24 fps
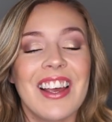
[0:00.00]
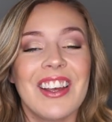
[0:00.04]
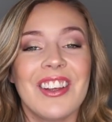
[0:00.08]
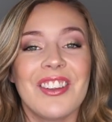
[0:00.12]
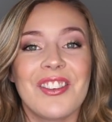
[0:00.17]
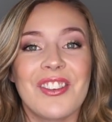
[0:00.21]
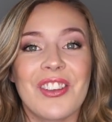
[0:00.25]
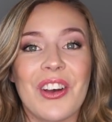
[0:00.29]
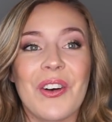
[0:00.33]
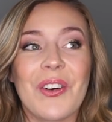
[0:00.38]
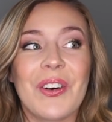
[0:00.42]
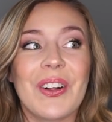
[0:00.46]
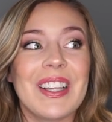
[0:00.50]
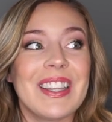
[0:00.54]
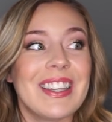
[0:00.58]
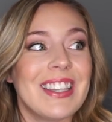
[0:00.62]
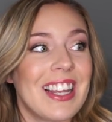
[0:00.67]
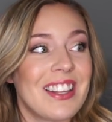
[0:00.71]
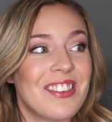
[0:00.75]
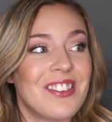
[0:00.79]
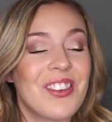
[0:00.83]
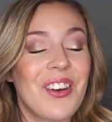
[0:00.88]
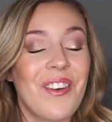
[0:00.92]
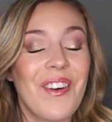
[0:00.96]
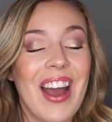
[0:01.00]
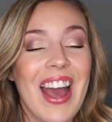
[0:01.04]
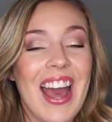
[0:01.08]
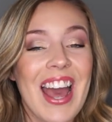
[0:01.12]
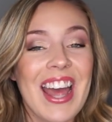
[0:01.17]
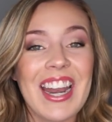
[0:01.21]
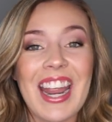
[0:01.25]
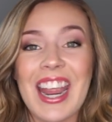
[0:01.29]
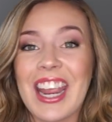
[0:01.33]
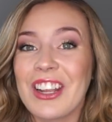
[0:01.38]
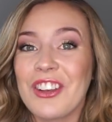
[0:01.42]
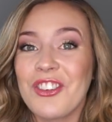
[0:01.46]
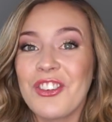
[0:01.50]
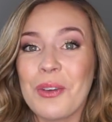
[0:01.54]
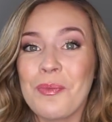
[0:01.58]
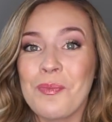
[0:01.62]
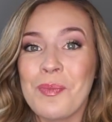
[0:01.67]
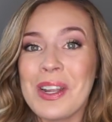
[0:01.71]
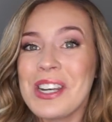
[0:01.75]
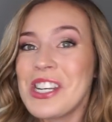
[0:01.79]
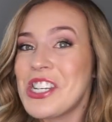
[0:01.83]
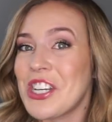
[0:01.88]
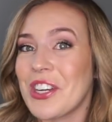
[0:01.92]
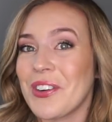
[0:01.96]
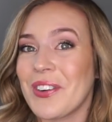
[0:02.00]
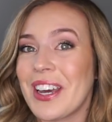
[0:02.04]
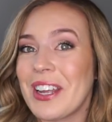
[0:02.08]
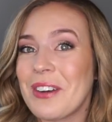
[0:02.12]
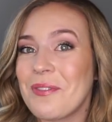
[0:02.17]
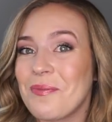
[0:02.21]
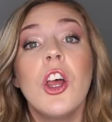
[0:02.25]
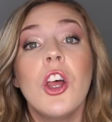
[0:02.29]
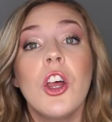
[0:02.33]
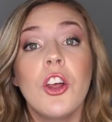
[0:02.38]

So let's go ahead and jump into it.